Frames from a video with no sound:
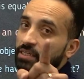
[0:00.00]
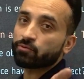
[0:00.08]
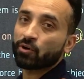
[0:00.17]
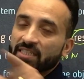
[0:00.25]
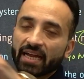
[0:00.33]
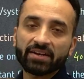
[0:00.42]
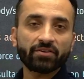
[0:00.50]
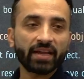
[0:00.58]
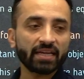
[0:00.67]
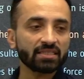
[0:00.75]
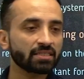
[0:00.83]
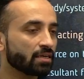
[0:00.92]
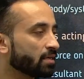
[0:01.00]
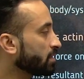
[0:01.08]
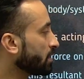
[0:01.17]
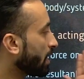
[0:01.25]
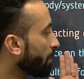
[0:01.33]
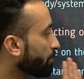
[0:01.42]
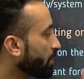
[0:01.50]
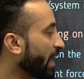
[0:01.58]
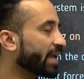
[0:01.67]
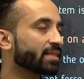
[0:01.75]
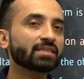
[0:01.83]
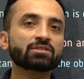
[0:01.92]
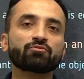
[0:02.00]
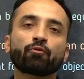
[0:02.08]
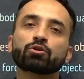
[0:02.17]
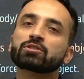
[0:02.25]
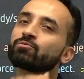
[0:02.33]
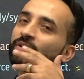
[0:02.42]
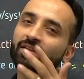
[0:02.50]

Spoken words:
was at rest, applying this force will